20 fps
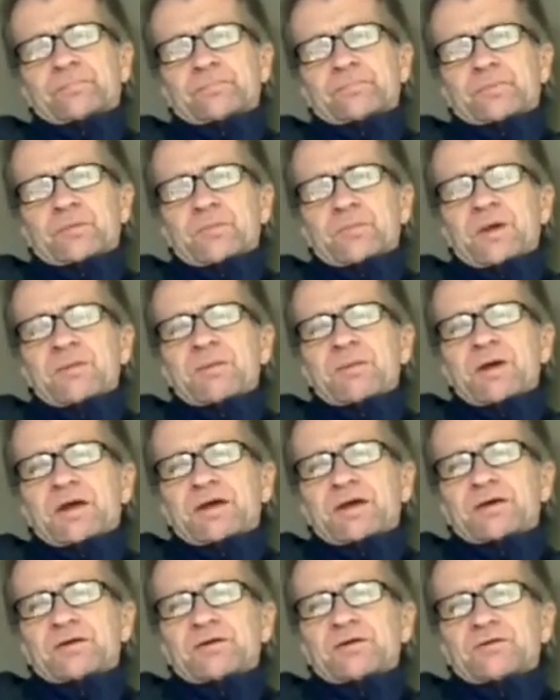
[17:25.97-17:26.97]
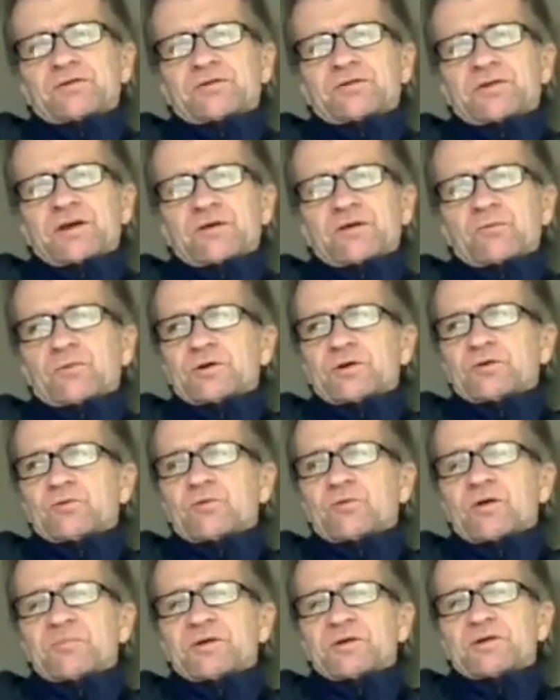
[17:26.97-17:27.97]
but maybe I can understand what you
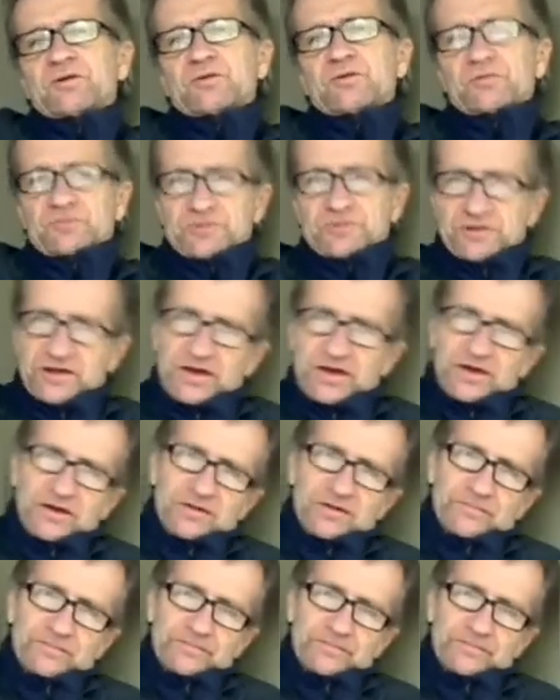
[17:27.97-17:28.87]
want me to do today.